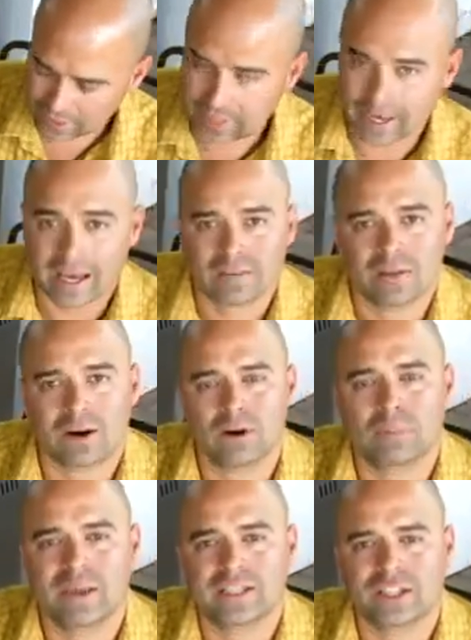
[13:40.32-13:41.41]
and have our
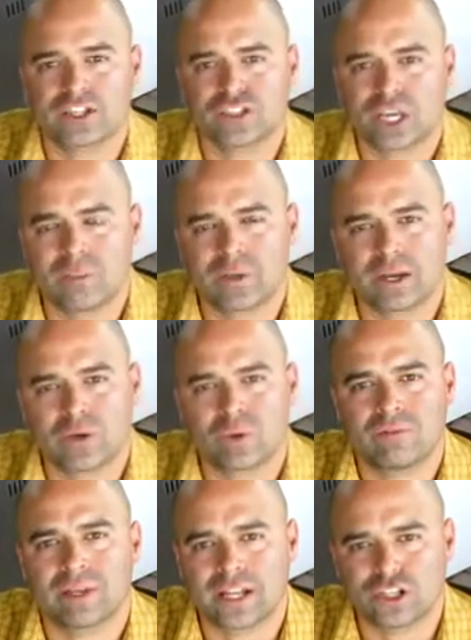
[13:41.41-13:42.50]
basic shape down,
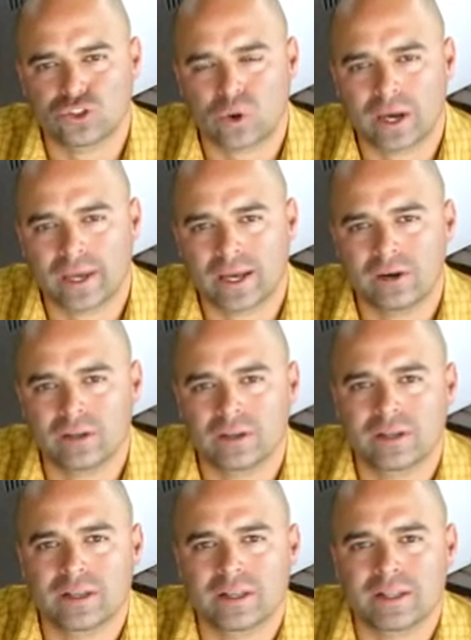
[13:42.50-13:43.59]
we've let it dry out.
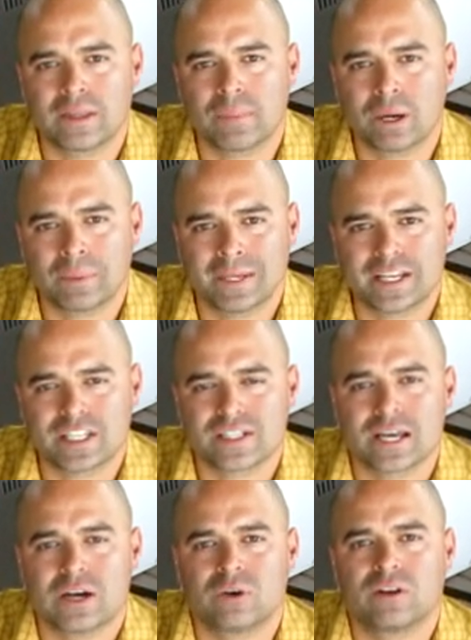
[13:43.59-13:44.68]
The pumpkin is
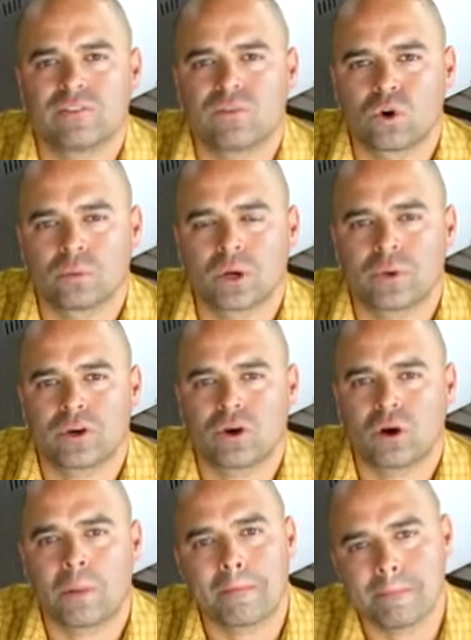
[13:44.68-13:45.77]
now in the form that we
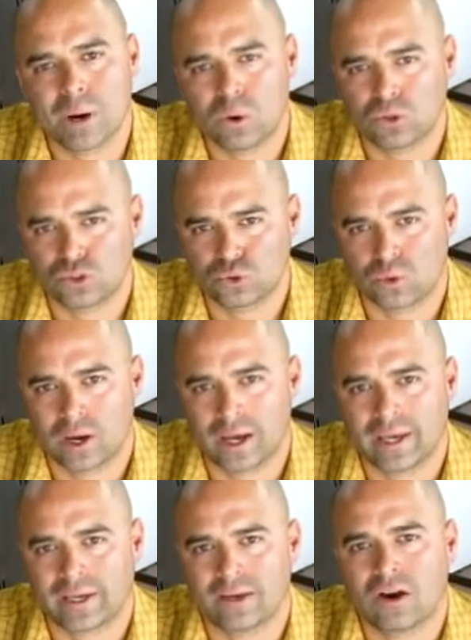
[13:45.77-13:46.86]
call bone
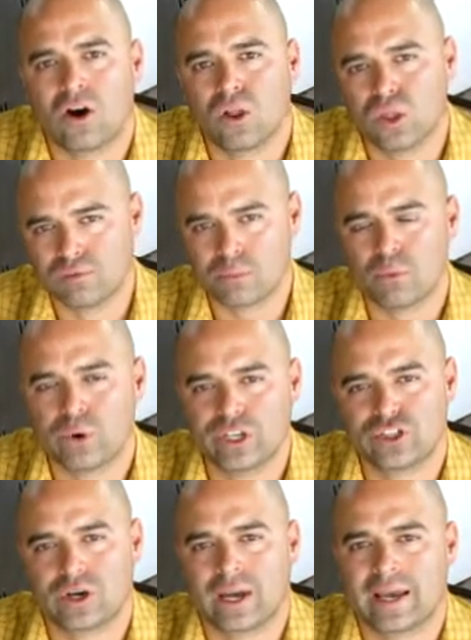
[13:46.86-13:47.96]
dry. All of the
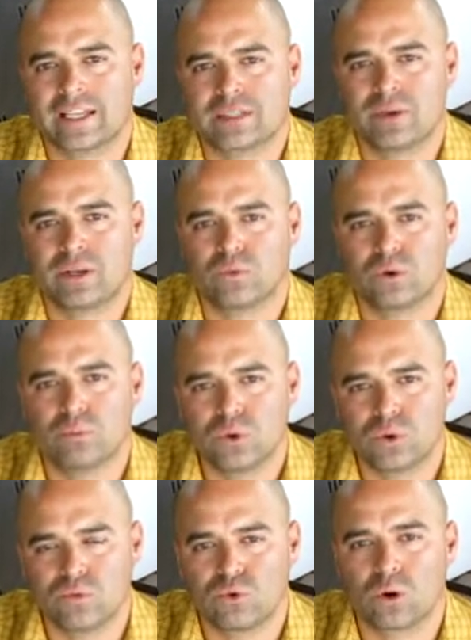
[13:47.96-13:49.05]
moisture has been
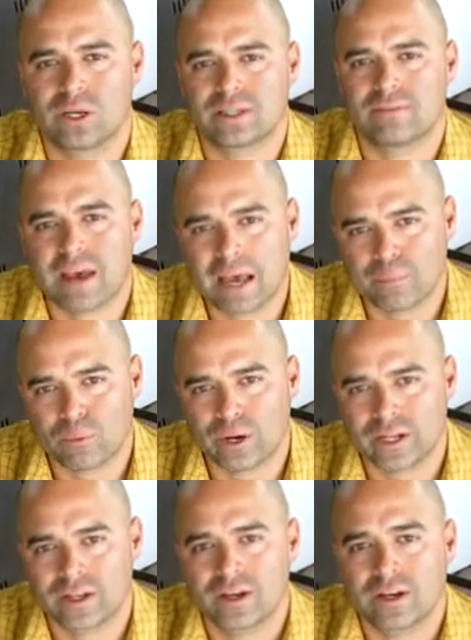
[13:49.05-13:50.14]
removed or has
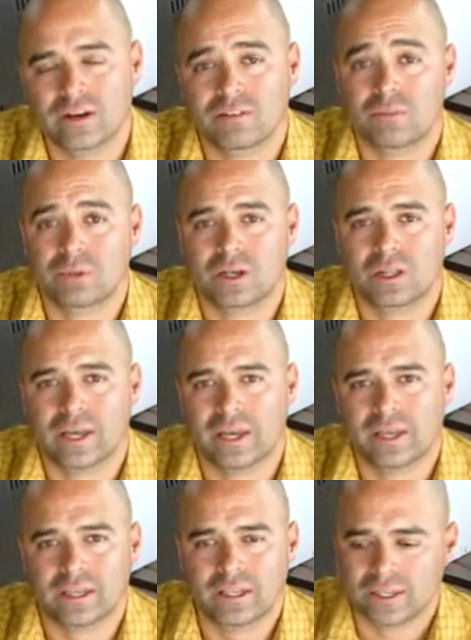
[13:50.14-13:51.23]
evaporated from the clay.
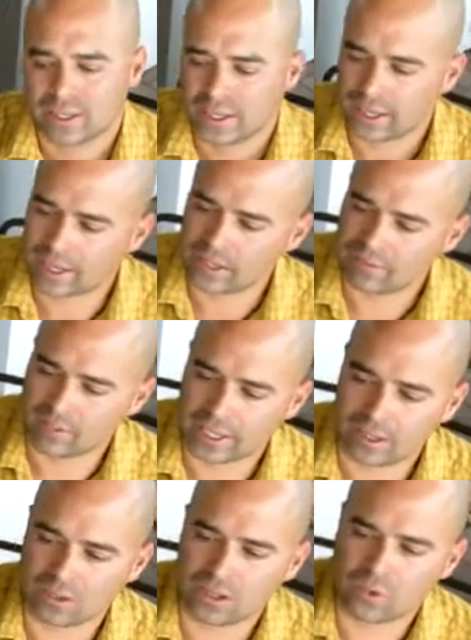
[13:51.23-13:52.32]
And if you take
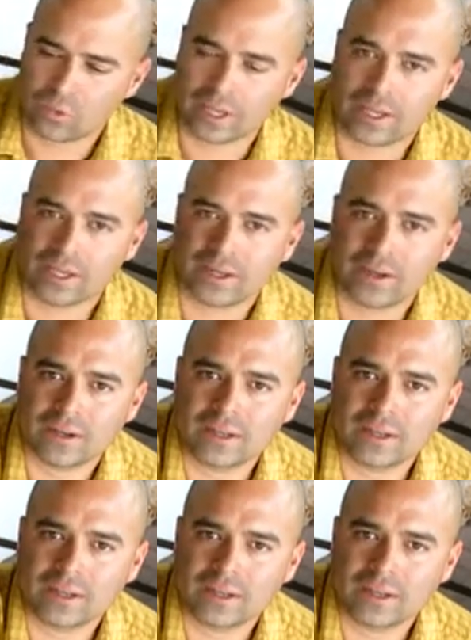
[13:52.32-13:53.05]
a look right here,